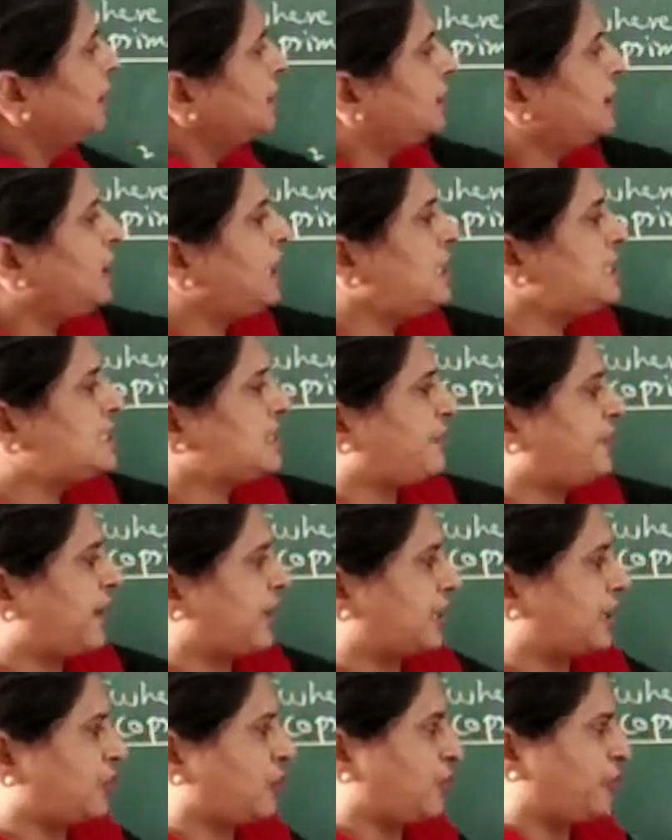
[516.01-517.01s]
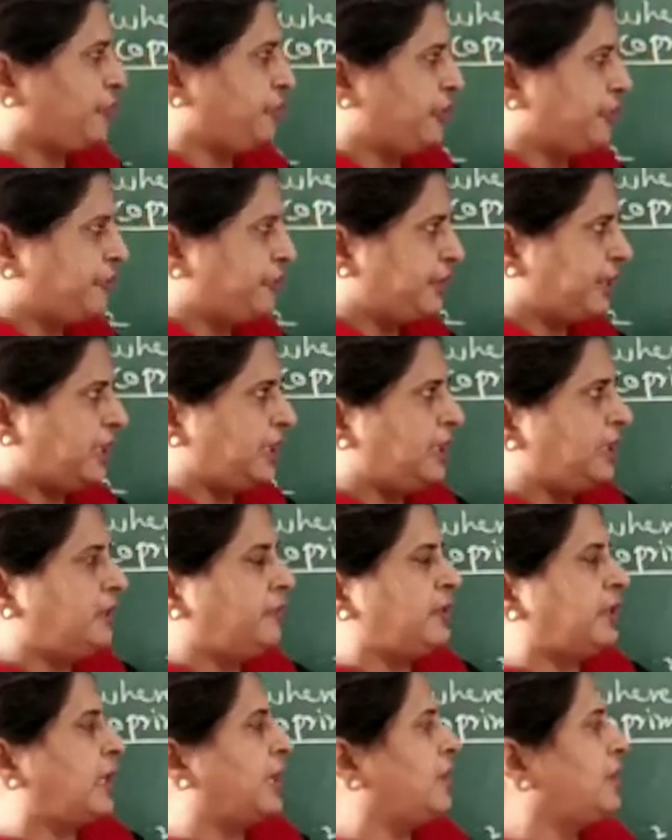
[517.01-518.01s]
3 is a factor of 15.
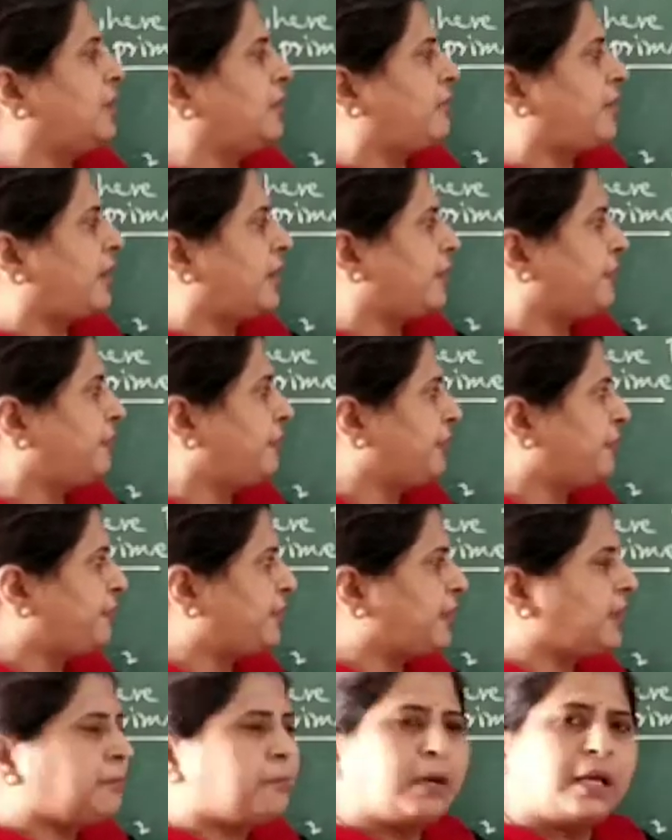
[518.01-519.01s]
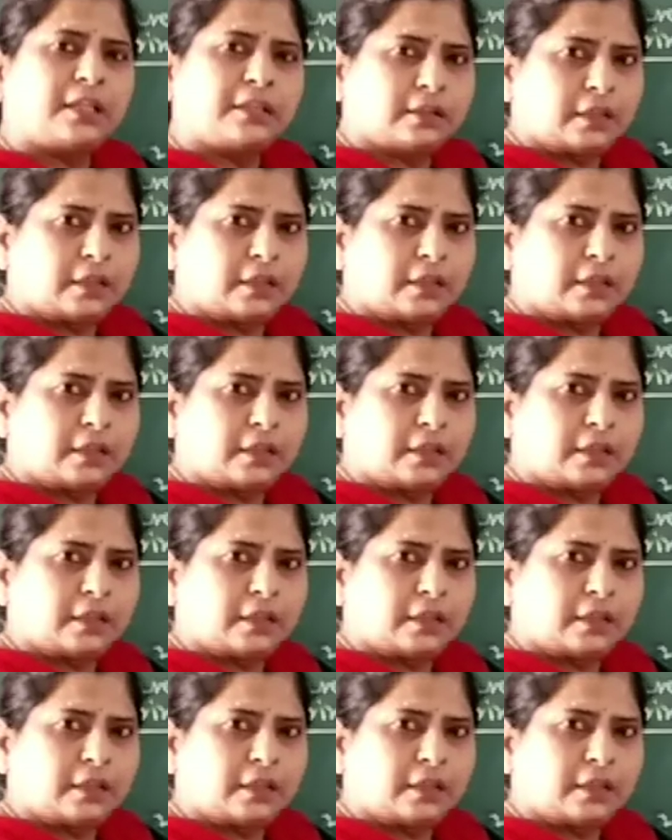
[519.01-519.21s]
We can divide 15 by